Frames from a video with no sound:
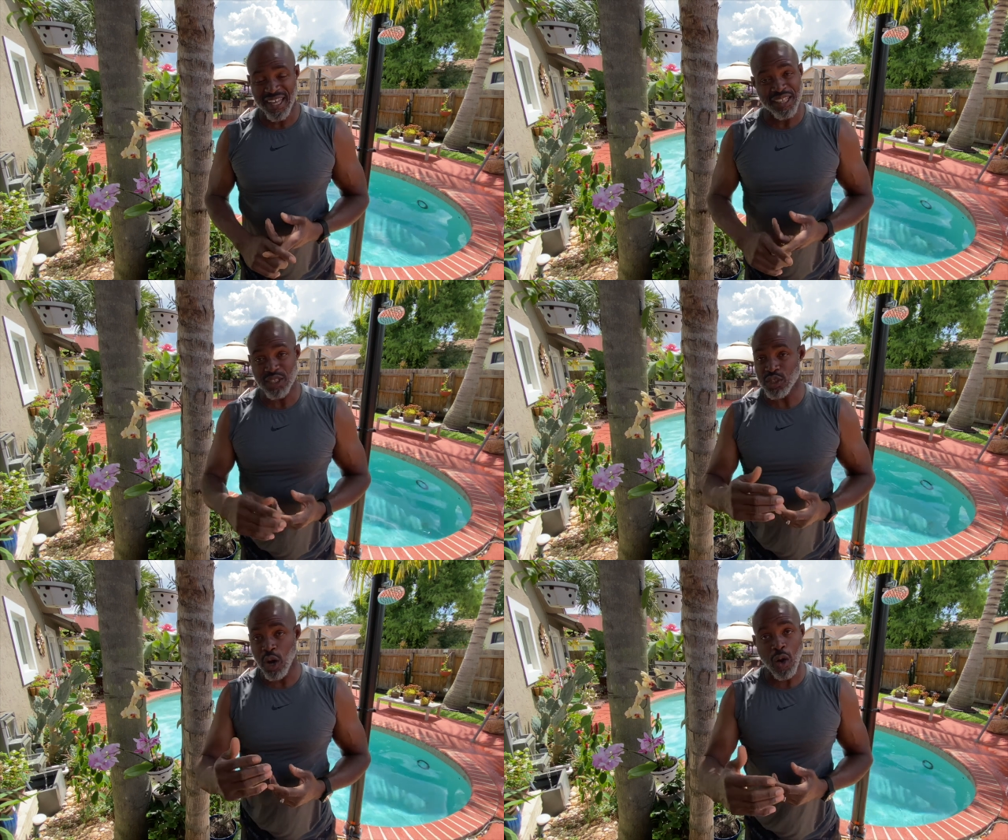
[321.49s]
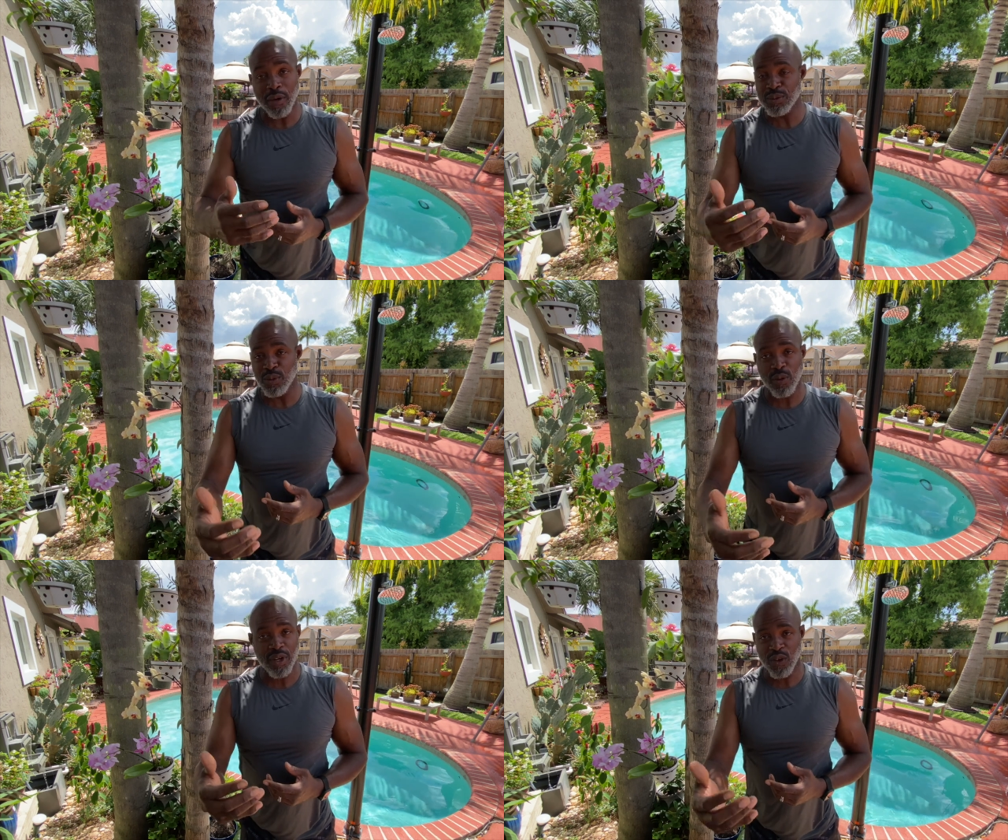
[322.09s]
There's always
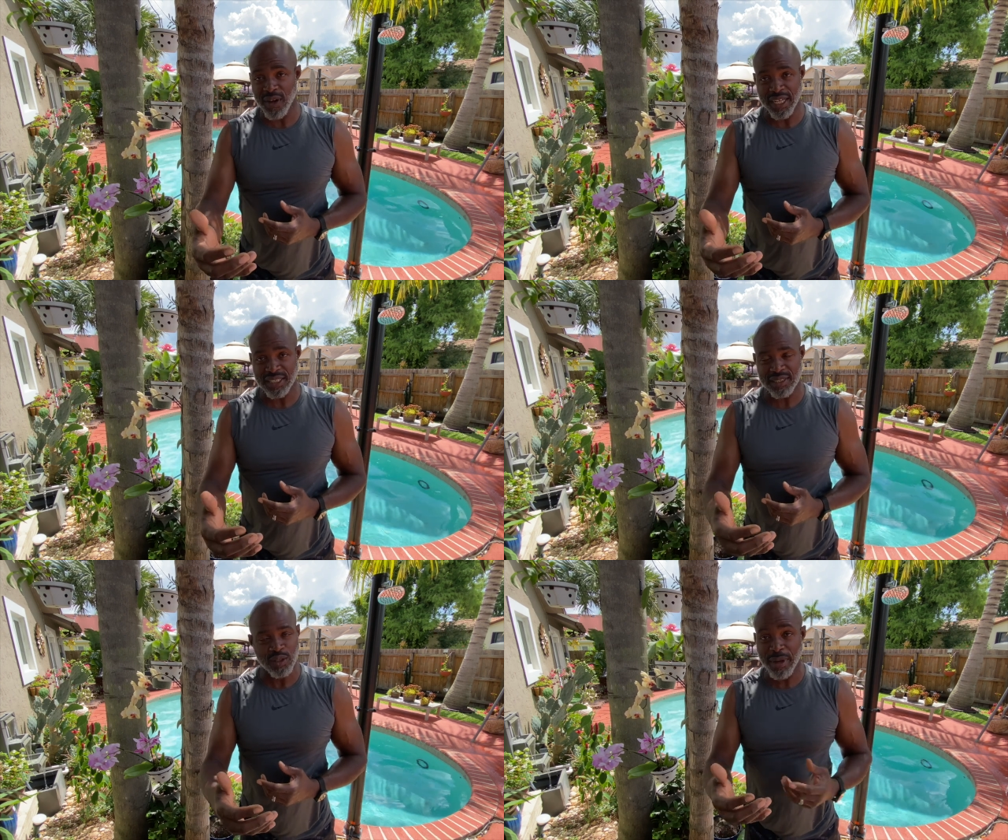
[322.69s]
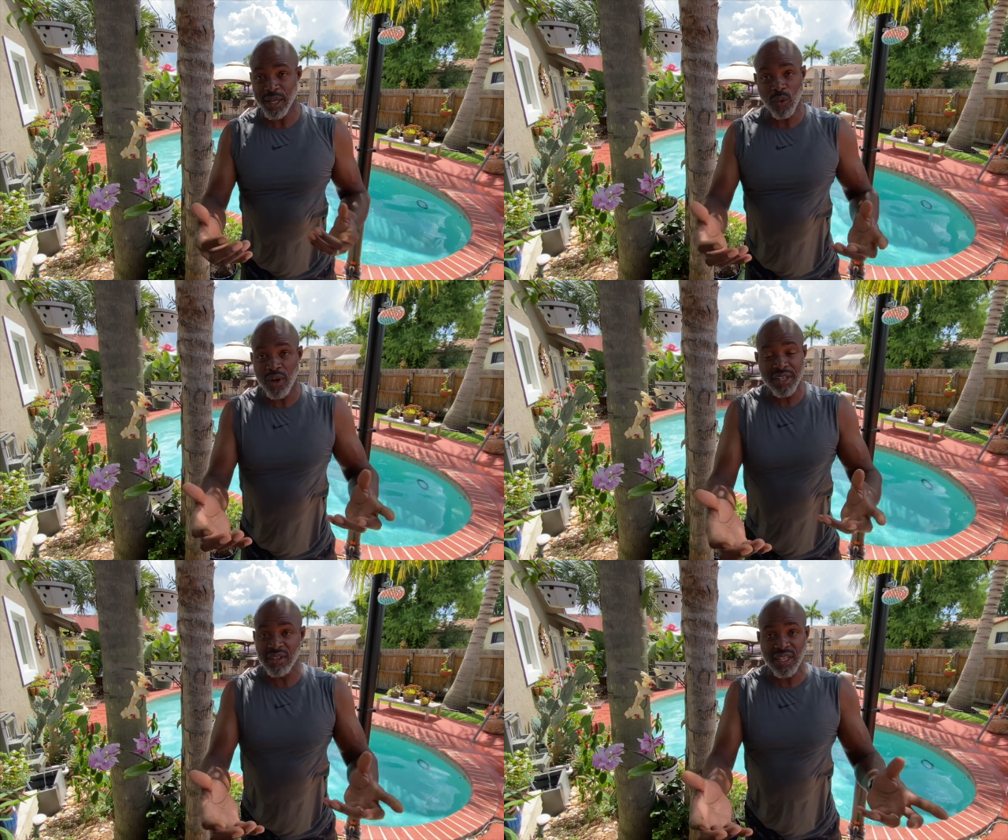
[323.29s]
more in Christ. No matter
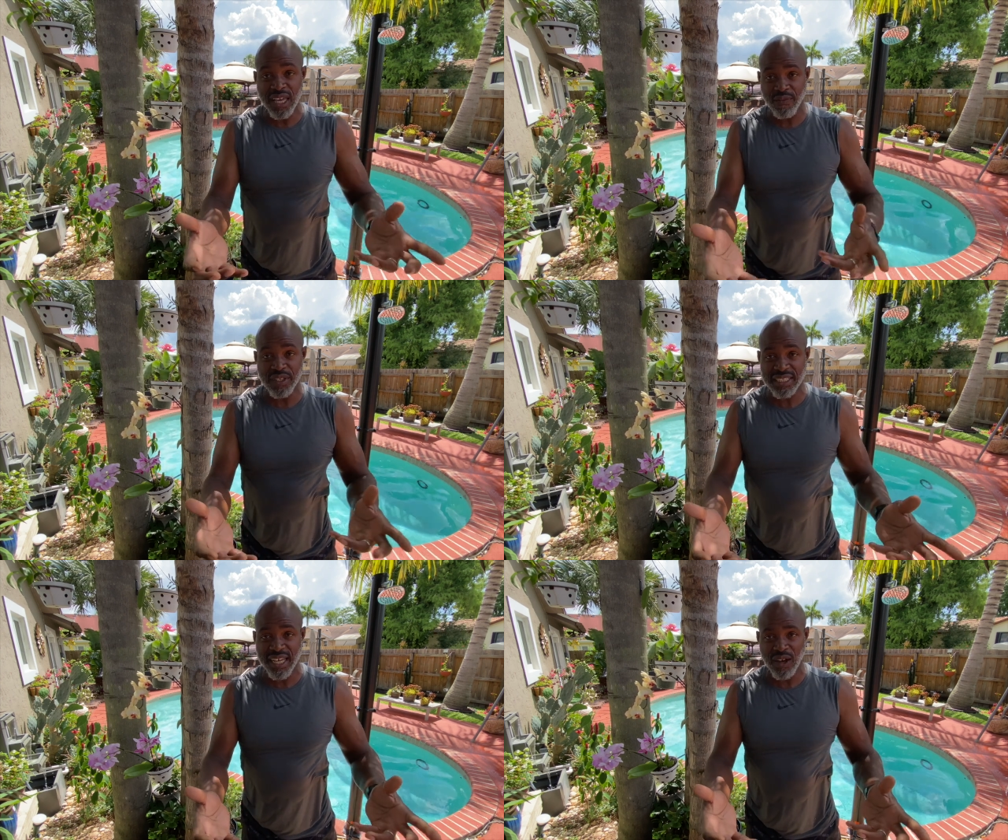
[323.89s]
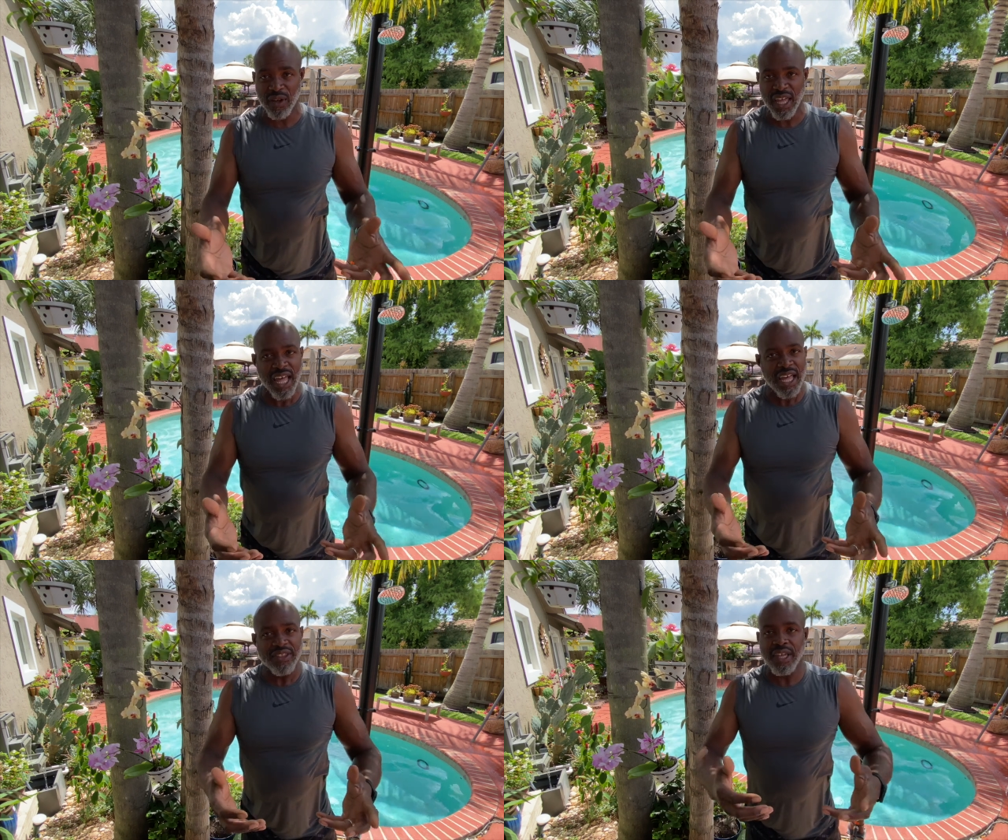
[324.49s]
what your life is now,
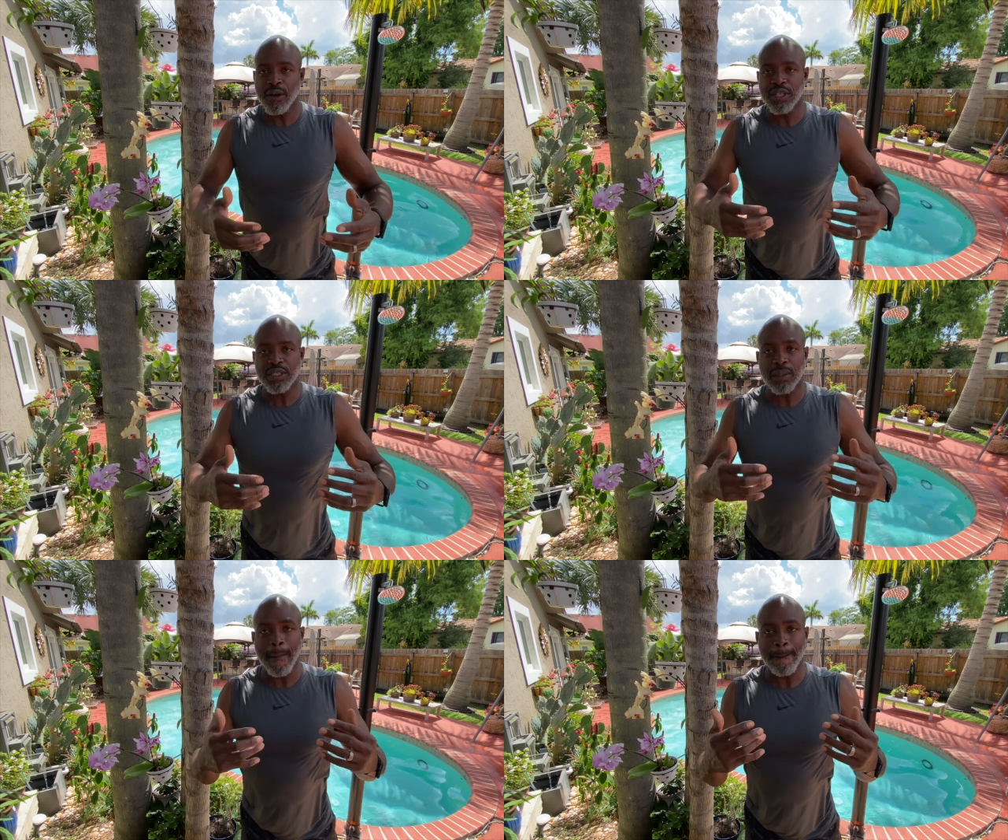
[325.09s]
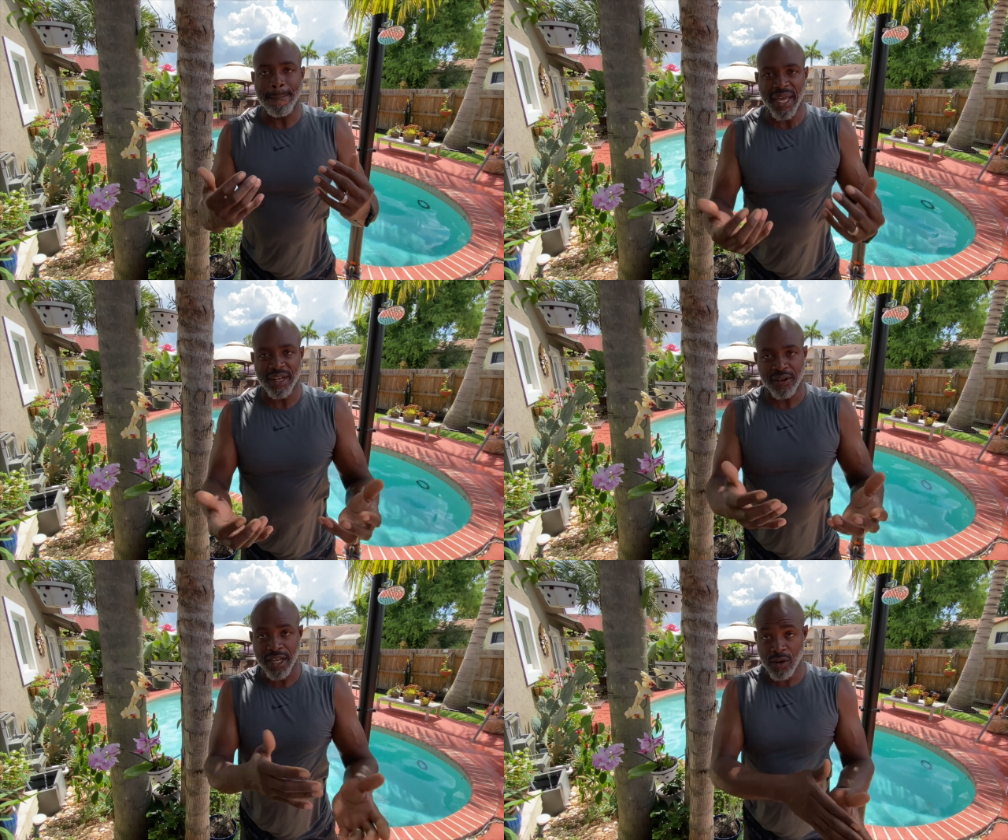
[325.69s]
there is
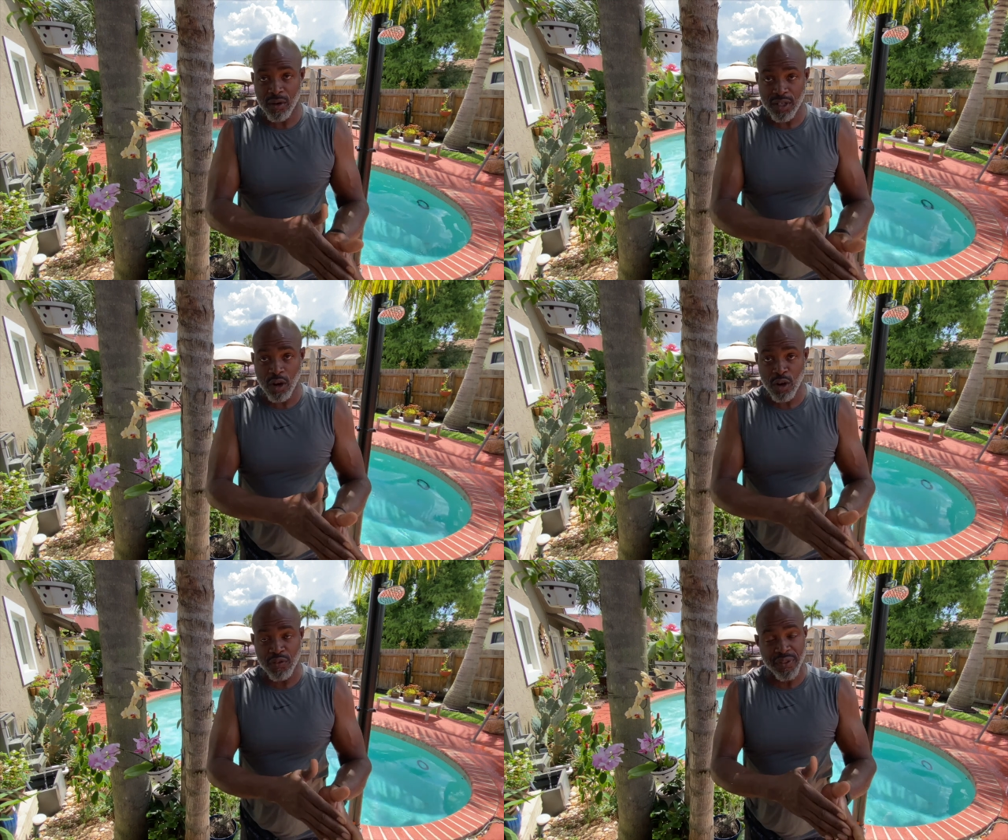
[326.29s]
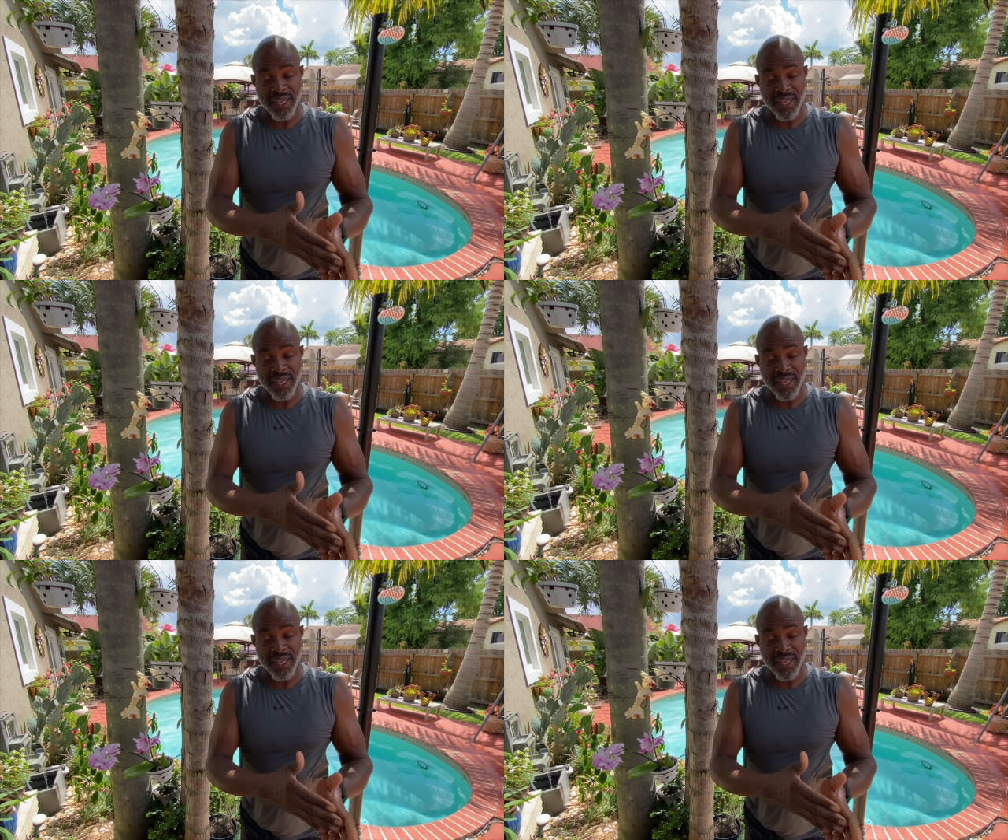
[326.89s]
better here on earth.